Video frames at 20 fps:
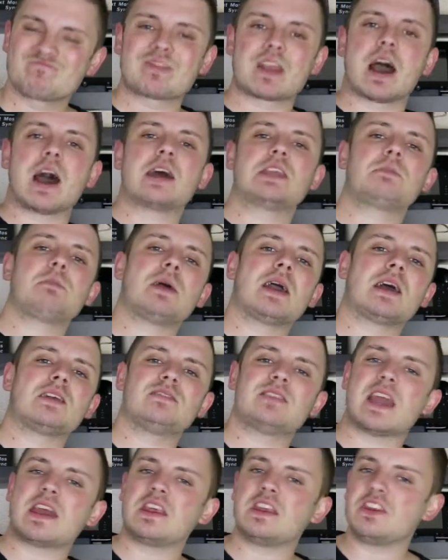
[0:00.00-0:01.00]
I demand
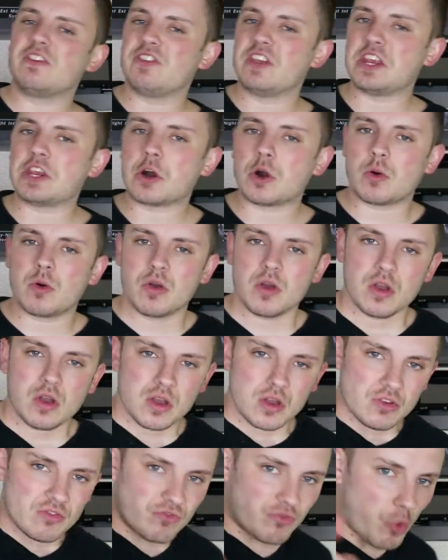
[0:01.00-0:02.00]
Danny DeVito
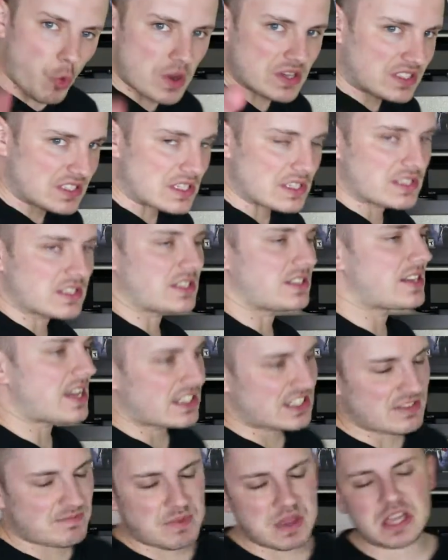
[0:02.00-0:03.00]
voices
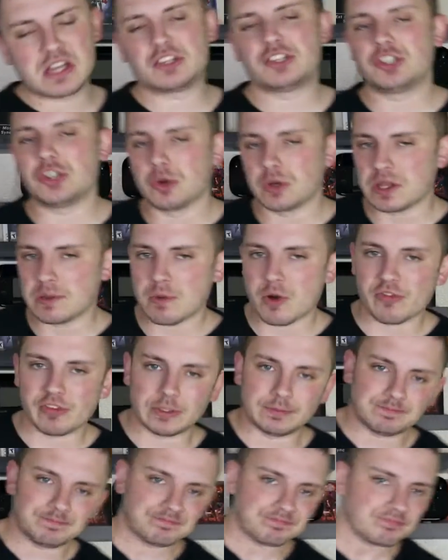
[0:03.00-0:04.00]
Detective Pikachu in the movie.
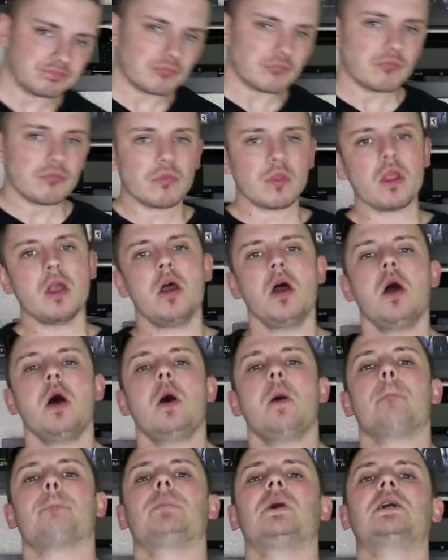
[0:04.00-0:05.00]

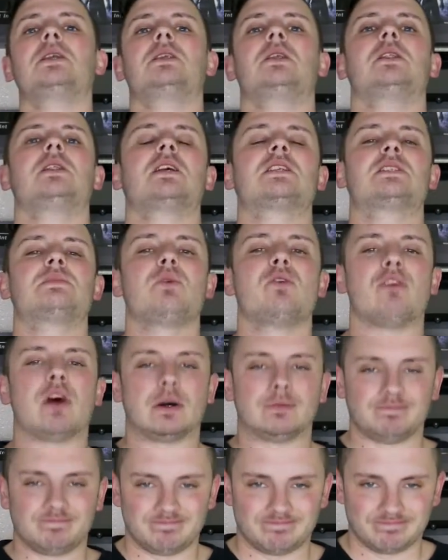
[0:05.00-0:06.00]
But let's move
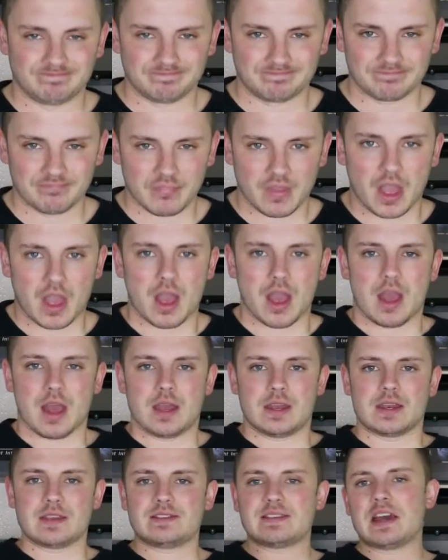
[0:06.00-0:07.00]
on.
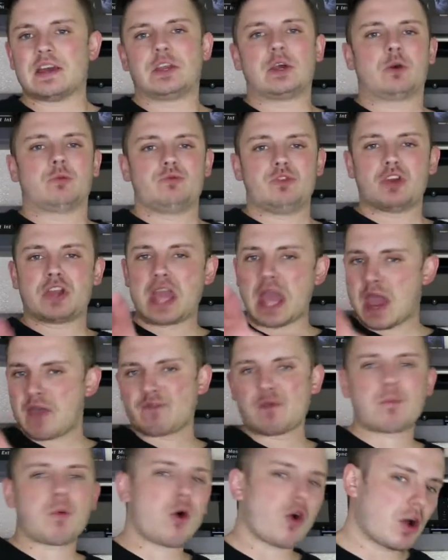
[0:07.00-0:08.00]
Nintendo, you came
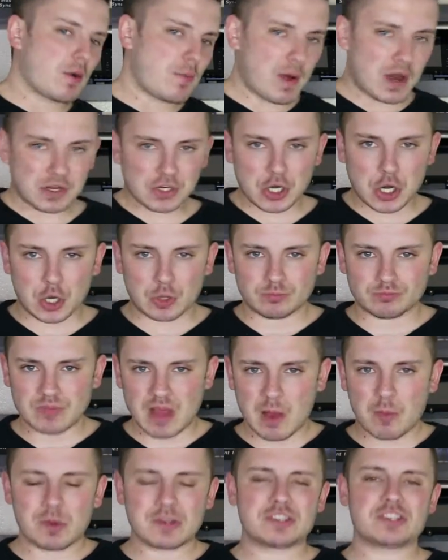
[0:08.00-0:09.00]
for Pokemon Go. I
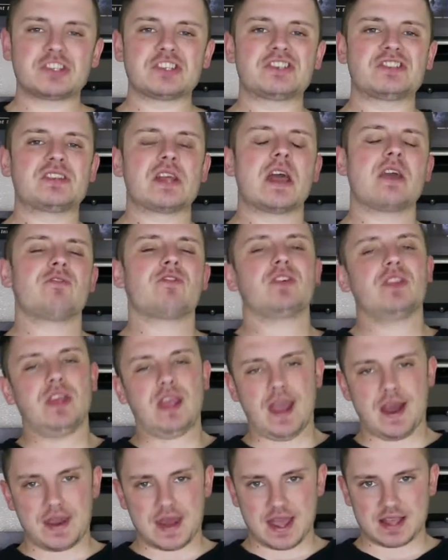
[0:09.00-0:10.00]
want you to stay for the
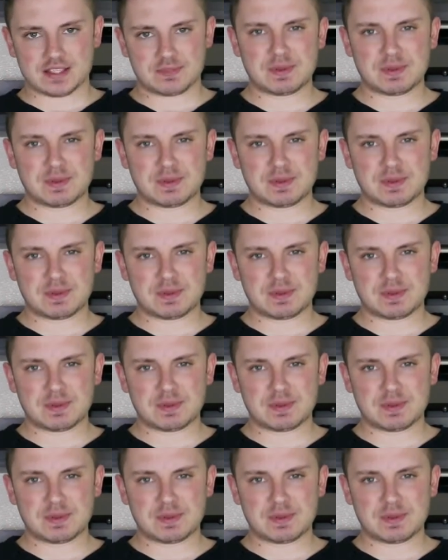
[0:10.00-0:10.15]
NX.